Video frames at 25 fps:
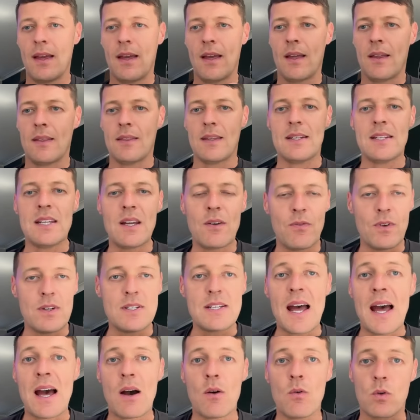the different
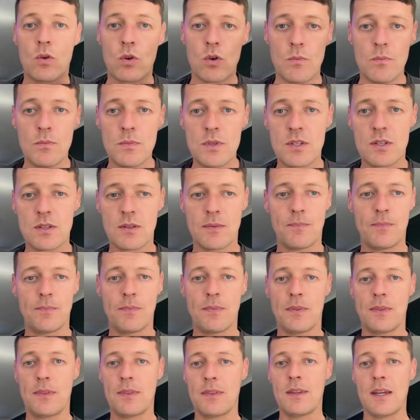outcomes
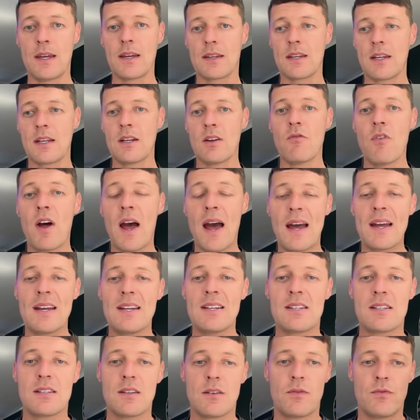that can
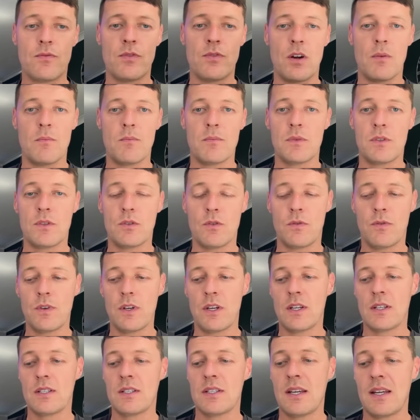arise from your
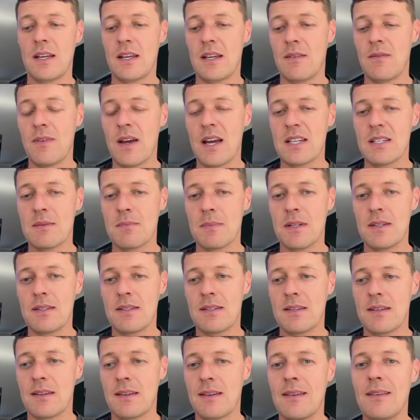first
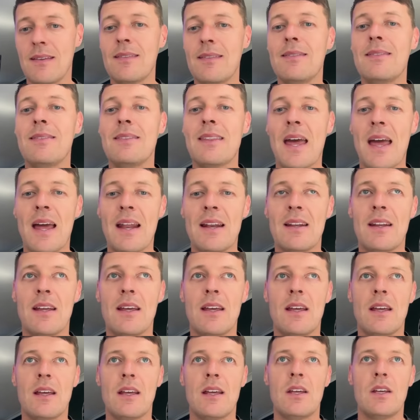investment, then
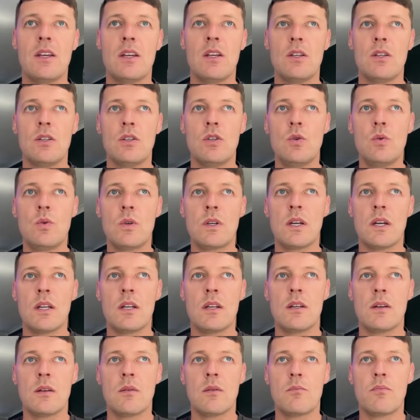you
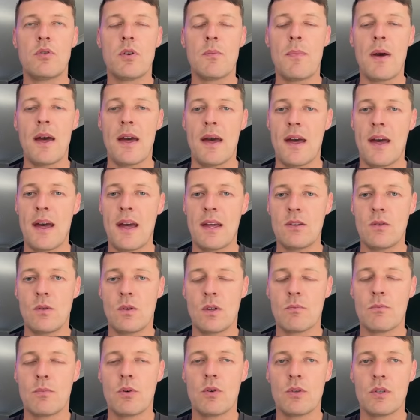can prepare, you
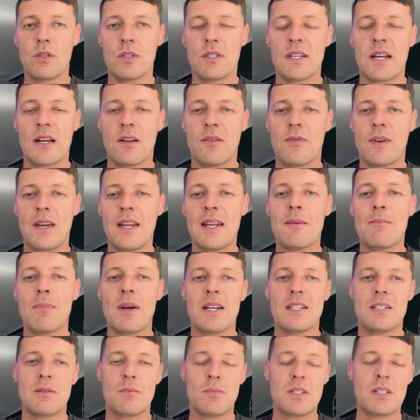can put yourself in a
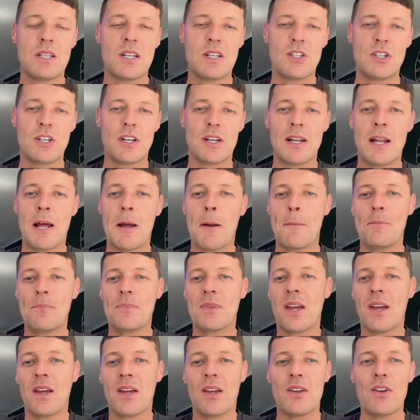better position
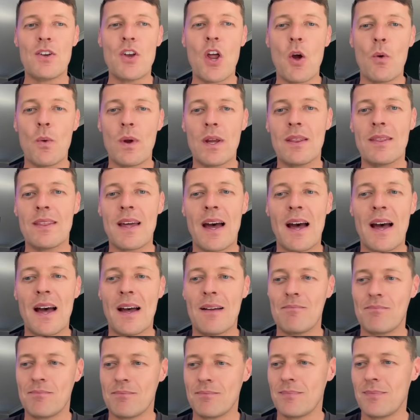knowing
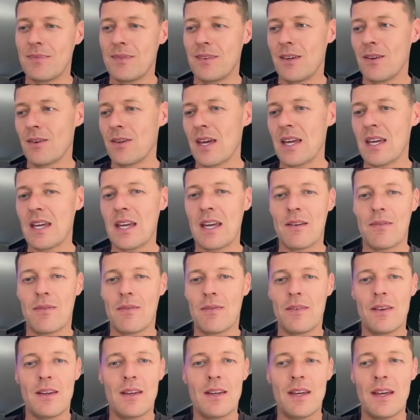that, okay,
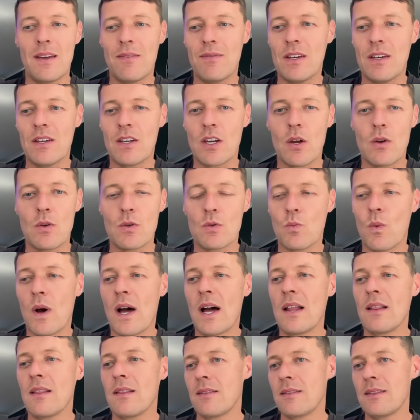if it goes
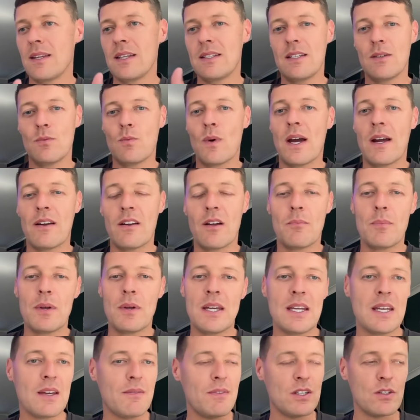well, this is where I'll
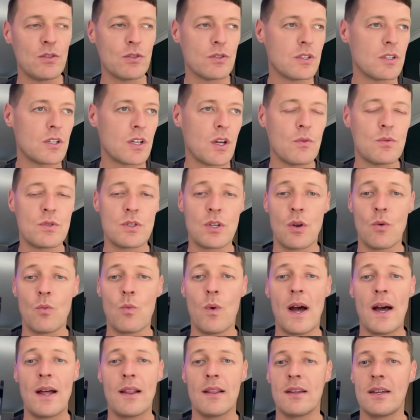be. If it doesn't go so
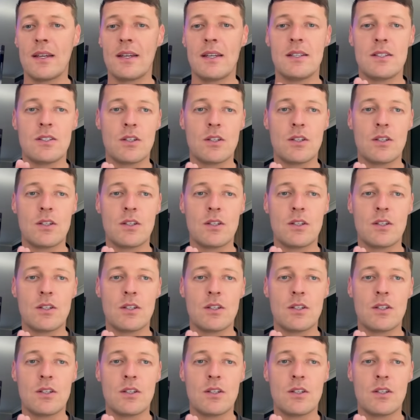well, it's